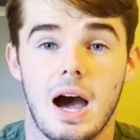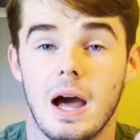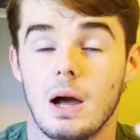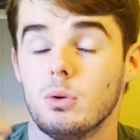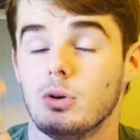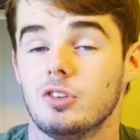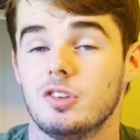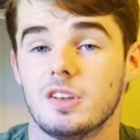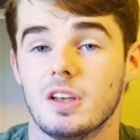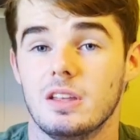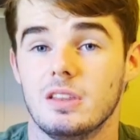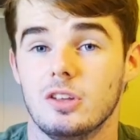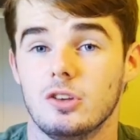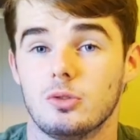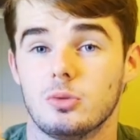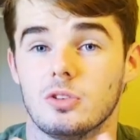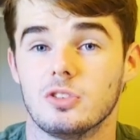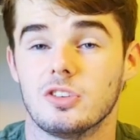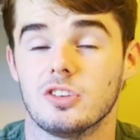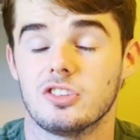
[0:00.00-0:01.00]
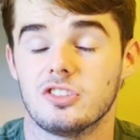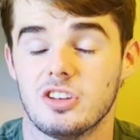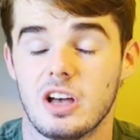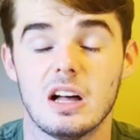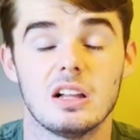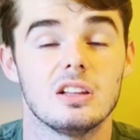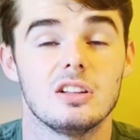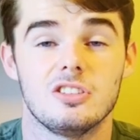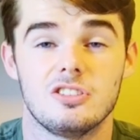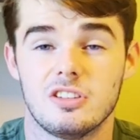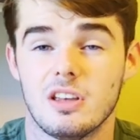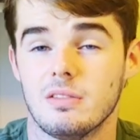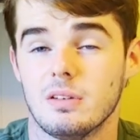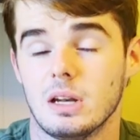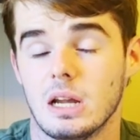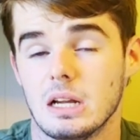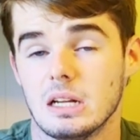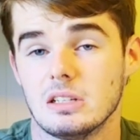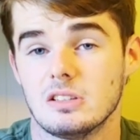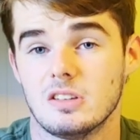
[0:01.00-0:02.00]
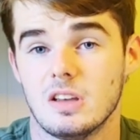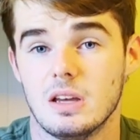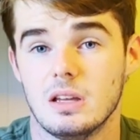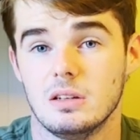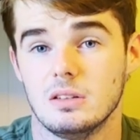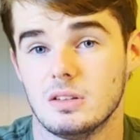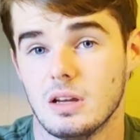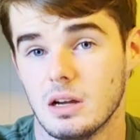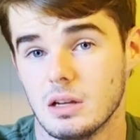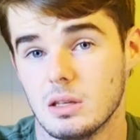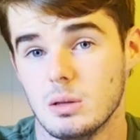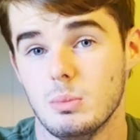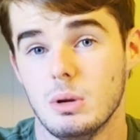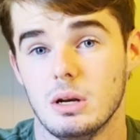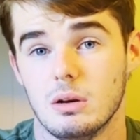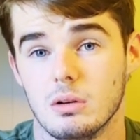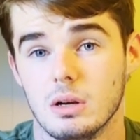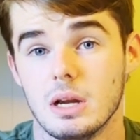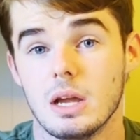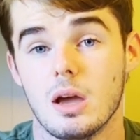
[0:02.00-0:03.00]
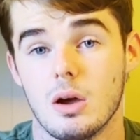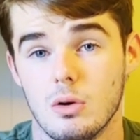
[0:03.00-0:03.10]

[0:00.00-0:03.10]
I would say this was a solid 7 out of 10 documentary